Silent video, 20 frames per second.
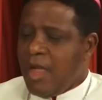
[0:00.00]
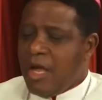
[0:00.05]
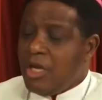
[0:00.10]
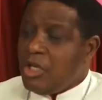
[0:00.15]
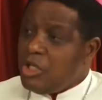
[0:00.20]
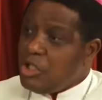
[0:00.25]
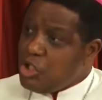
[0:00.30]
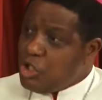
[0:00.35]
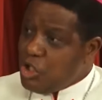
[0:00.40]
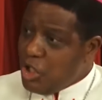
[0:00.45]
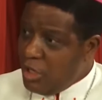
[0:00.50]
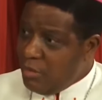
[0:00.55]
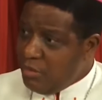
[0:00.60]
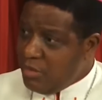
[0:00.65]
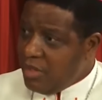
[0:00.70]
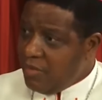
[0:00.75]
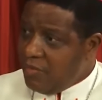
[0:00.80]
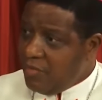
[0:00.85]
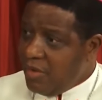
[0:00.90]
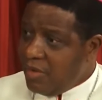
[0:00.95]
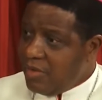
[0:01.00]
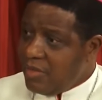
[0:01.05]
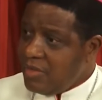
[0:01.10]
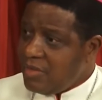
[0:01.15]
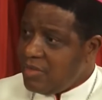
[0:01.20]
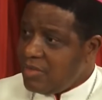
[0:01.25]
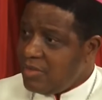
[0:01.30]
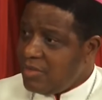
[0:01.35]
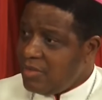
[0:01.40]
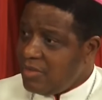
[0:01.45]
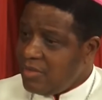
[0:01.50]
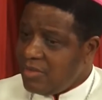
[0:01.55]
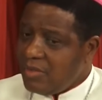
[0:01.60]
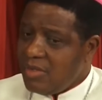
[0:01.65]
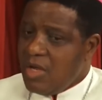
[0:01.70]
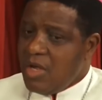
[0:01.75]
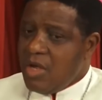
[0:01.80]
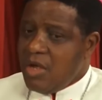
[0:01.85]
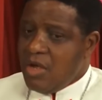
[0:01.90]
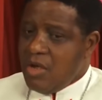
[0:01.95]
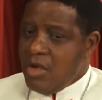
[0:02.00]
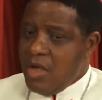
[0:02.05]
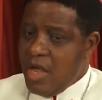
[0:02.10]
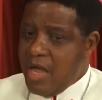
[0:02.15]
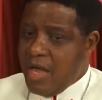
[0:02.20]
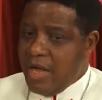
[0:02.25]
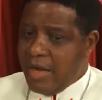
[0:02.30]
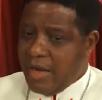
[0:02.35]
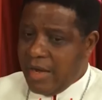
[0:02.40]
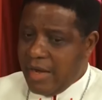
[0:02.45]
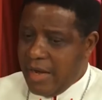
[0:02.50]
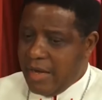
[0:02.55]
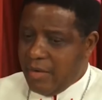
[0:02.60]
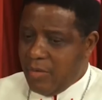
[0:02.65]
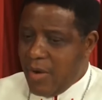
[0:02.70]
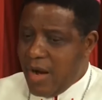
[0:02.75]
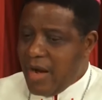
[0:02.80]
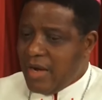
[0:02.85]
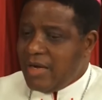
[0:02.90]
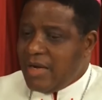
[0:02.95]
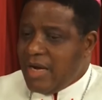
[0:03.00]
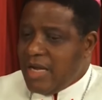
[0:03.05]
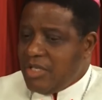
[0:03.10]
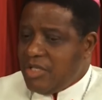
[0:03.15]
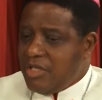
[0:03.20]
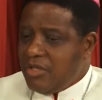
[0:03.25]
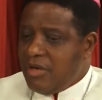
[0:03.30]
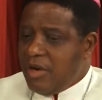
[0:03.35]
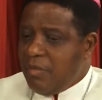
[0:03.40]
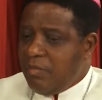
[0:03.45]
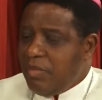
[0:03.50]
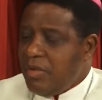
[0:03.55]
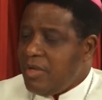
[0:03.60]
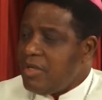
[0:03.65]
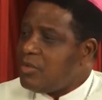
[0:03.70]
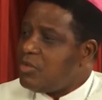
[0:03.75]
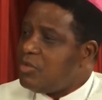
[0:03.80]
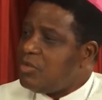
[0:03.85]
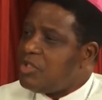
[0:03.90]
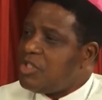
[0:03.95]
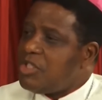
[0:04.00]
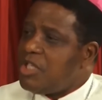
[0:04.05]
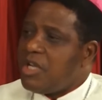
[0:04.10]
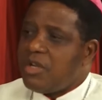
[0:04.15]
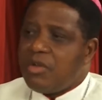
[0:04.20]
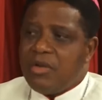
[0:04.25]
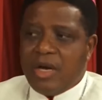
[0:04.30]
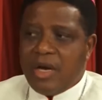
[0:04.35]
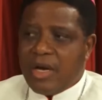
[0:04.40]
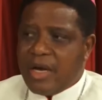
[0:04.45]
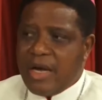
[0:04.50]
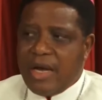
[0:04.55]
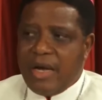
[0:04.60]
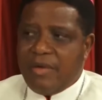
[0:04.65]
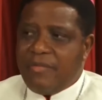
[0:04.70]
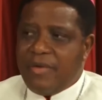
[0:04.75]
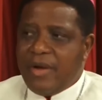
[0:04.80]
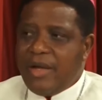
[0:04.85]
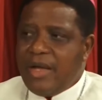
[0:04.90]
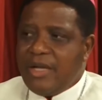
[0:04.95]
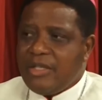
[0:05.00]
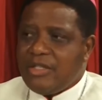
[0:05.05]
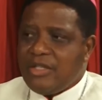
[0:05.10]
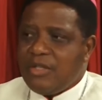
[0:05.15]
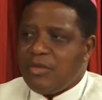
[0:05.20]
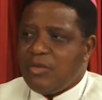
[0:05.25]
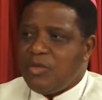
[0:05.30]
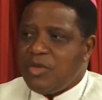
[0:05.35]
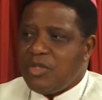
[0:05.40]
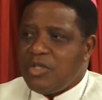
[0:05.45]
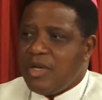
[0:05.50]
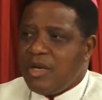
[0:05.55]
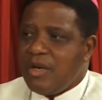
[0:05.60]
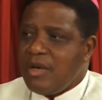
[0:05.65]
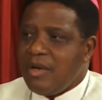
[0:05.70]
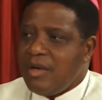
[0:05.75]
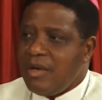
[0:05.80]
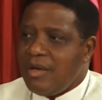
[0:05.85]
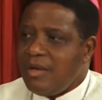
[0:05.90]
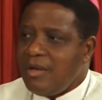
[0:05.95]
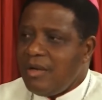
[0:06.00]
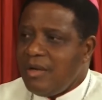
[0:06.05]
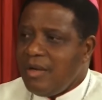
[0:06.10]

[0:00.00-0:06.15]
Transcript: In Germany, for instance, a, while Nigerian police will check your car, fire extinguisher here,